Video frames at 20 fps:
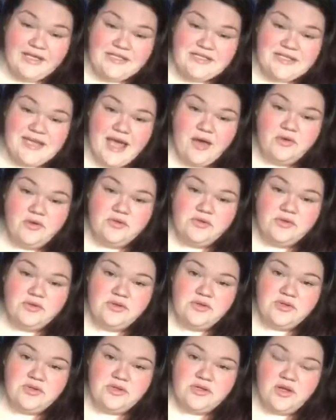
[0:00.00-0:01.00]
down
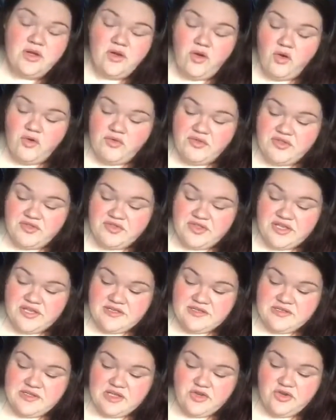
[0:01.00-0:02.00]
all the
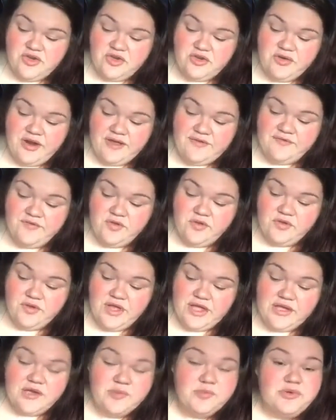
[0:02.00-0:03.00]
things that you're grateful
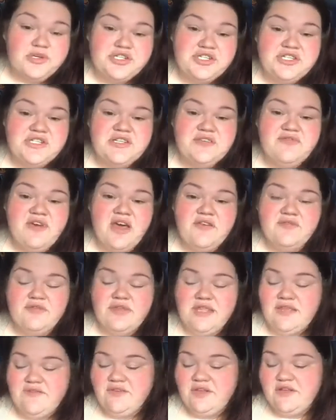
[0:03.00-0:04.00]
and appreciative of,
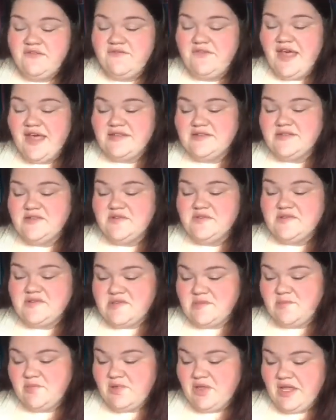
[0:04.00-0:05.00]
even if that's so
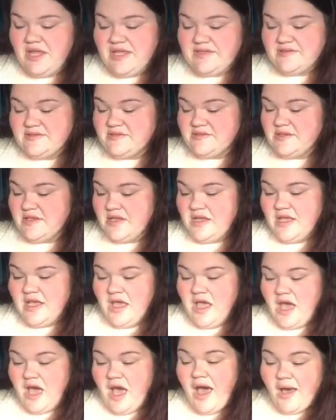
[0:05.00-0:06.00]
simple as
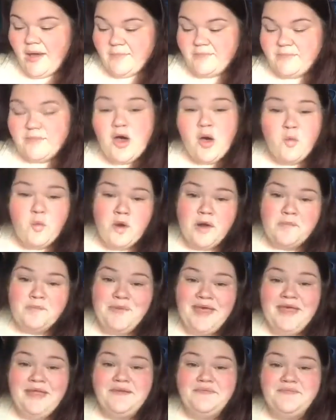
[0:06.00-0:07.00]
a warm
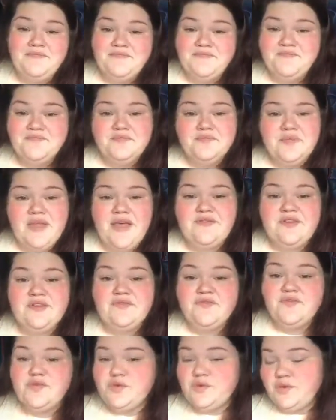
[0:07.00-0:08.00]
bed, having
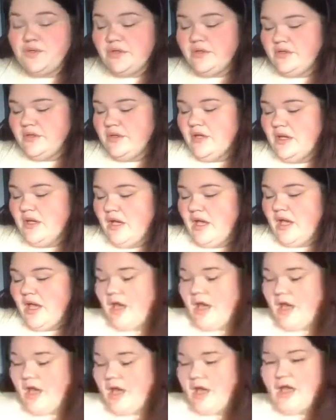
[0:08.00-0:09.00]
food,
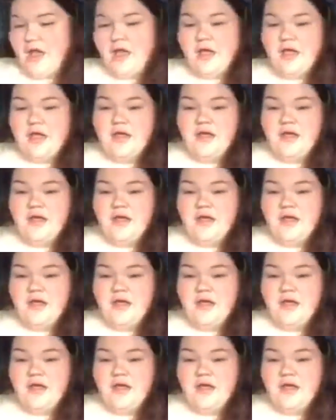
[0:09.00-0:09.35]
bubble